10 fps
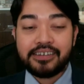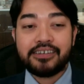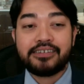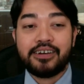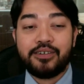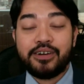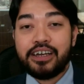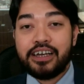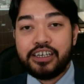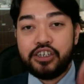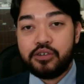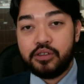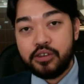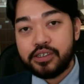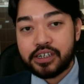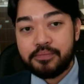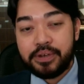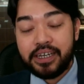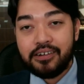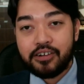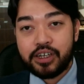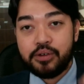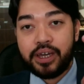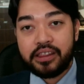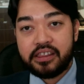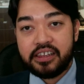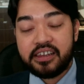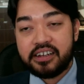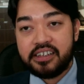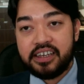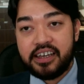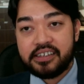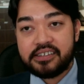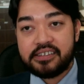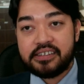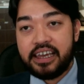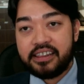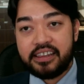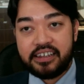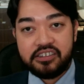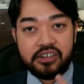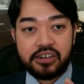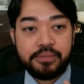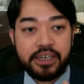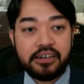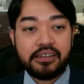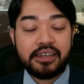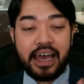So you lose your appeal or you wait the 30 days and then you don't appeal.